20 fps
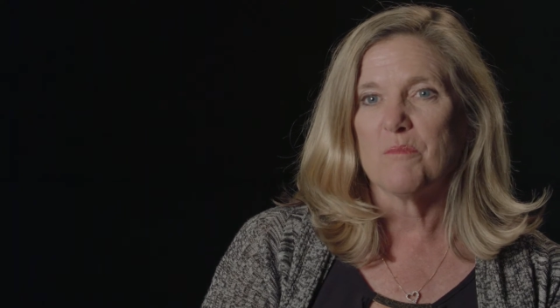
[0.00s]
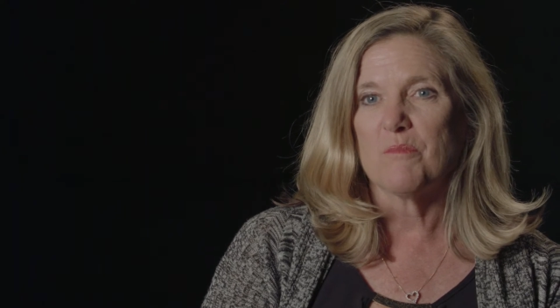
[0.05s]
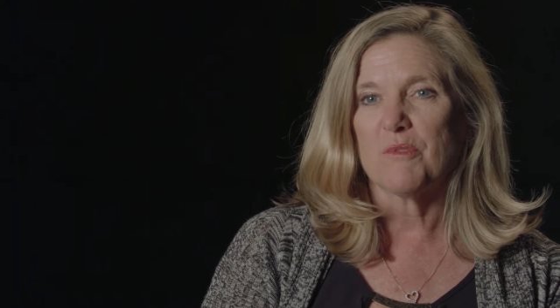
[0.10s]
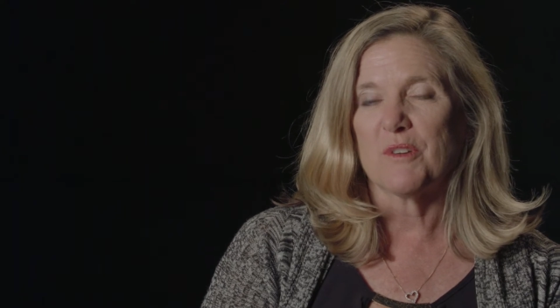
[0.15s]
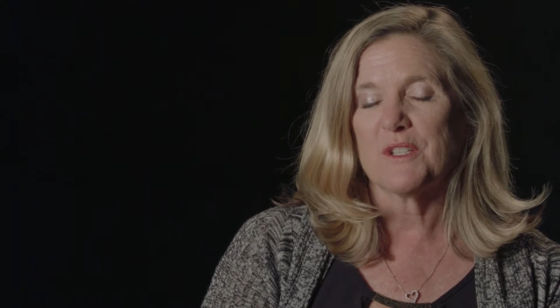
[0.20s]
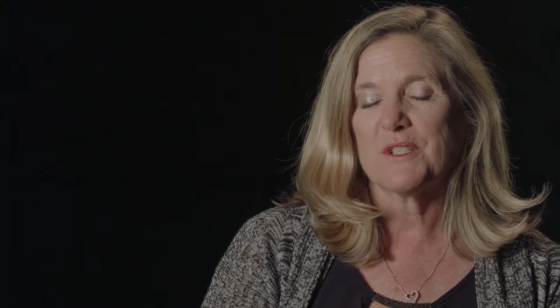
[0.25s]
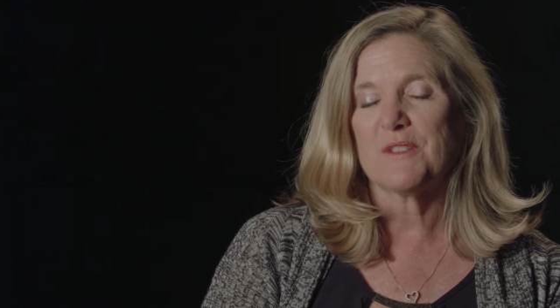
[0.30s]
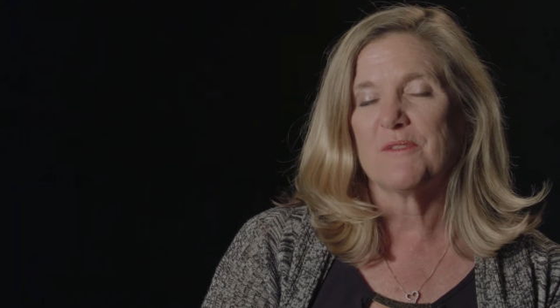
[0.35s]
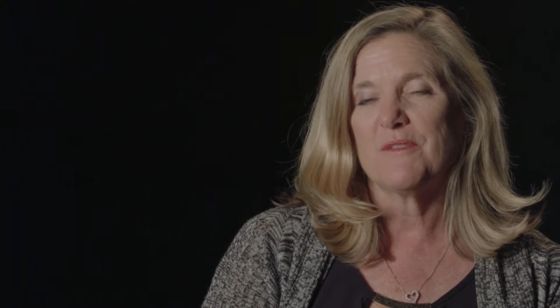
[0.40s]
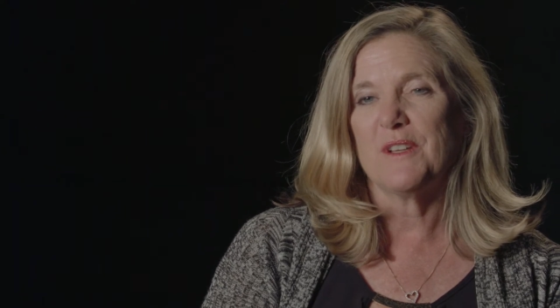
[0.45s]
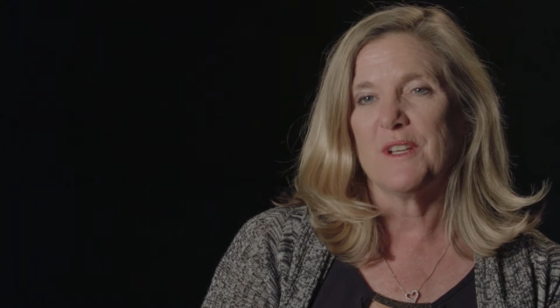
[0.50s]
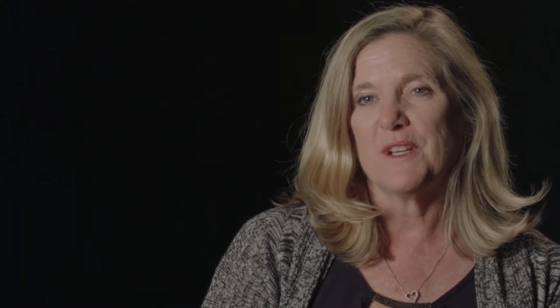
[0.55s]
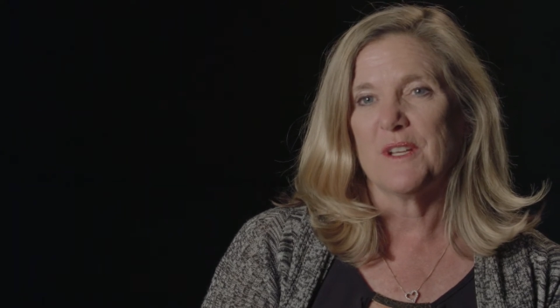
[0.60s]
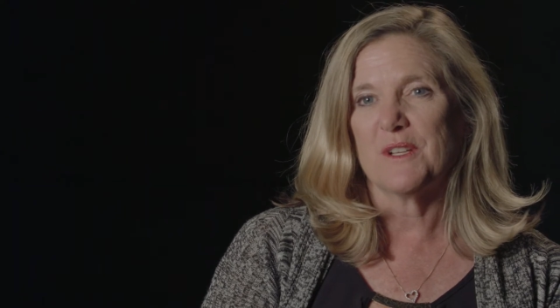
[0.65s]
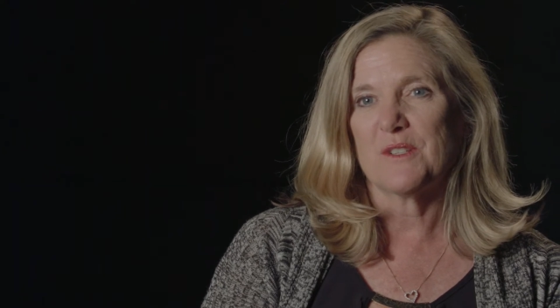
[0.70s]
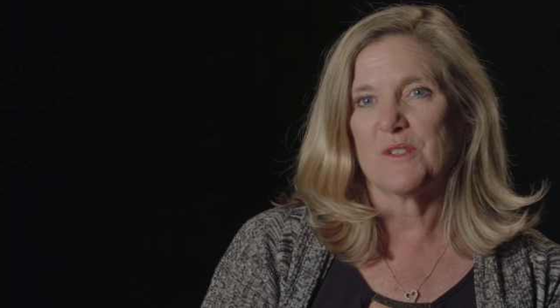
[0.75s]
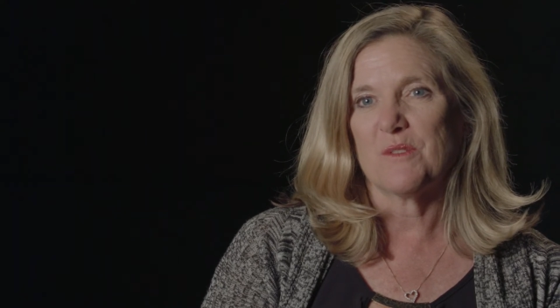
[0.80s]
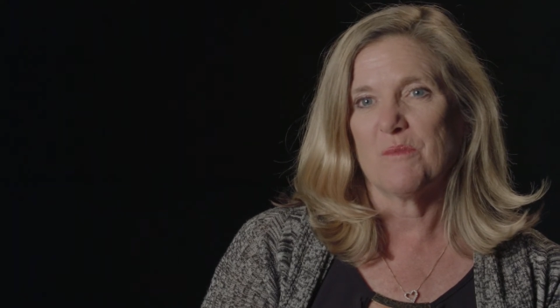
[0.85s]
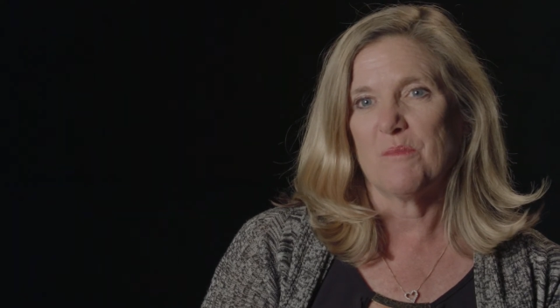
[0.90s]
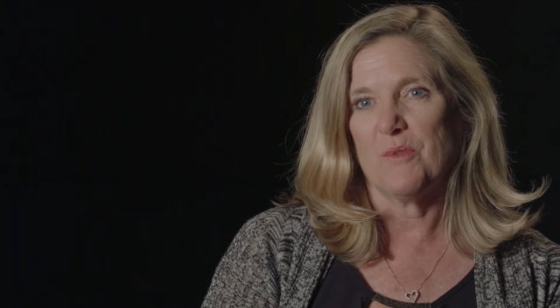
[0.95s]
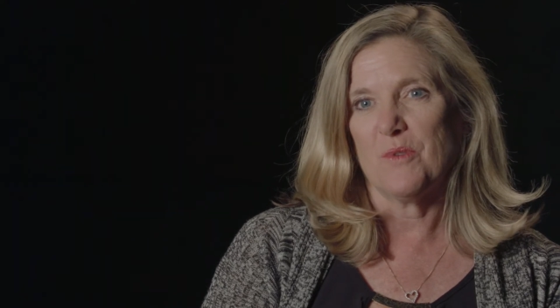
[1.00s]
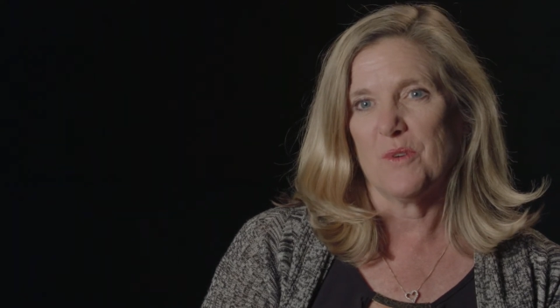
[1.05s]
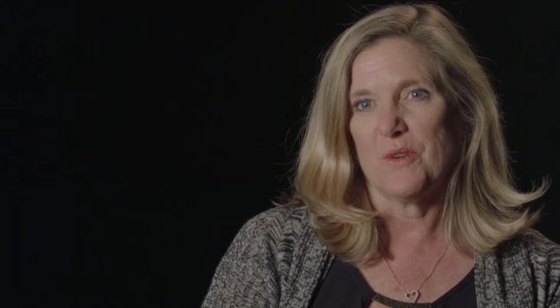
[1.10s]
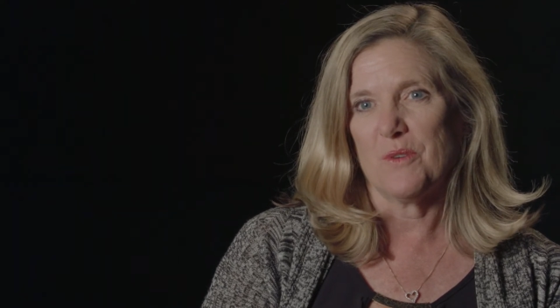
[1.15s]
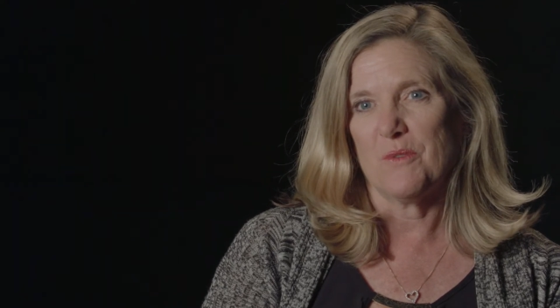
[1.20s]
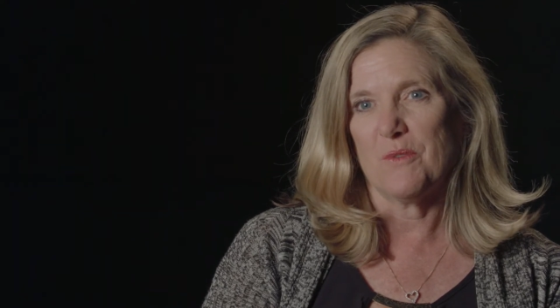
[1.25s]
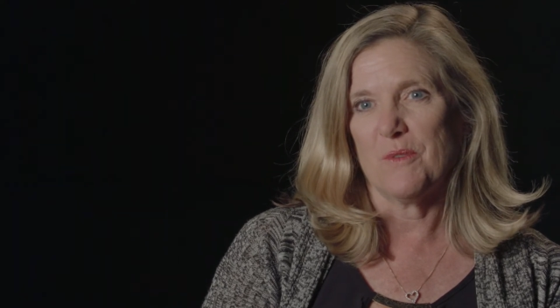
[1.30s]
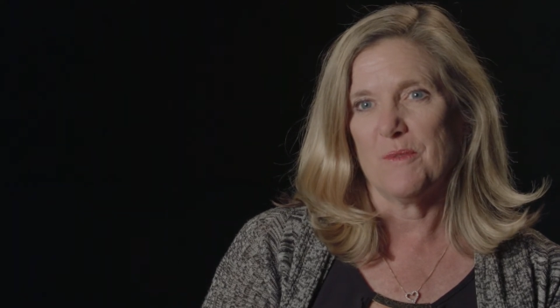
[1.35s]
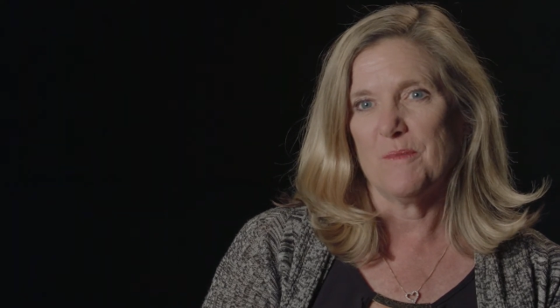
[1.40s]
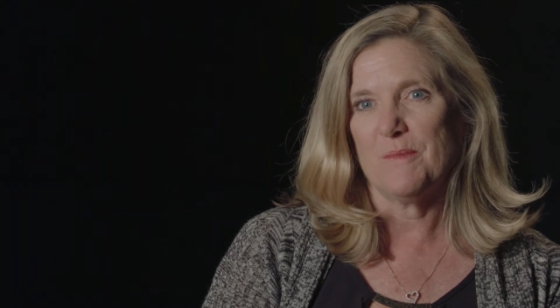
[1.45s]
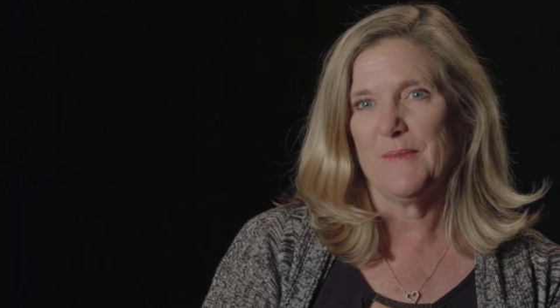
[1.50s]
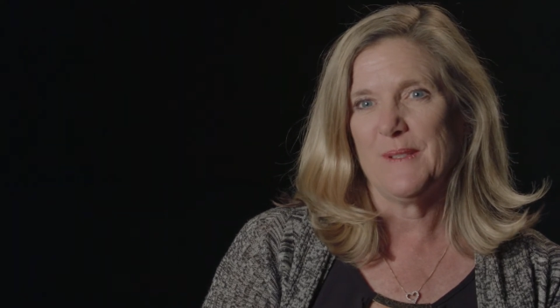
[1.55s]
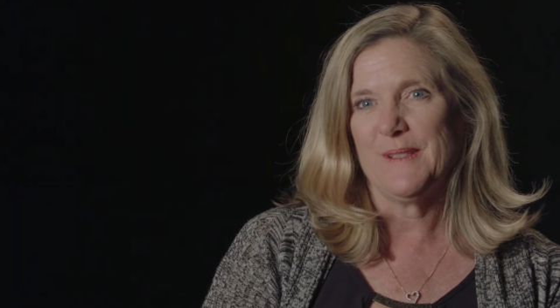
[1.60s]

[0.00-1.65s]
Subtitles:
breastfeeding support group.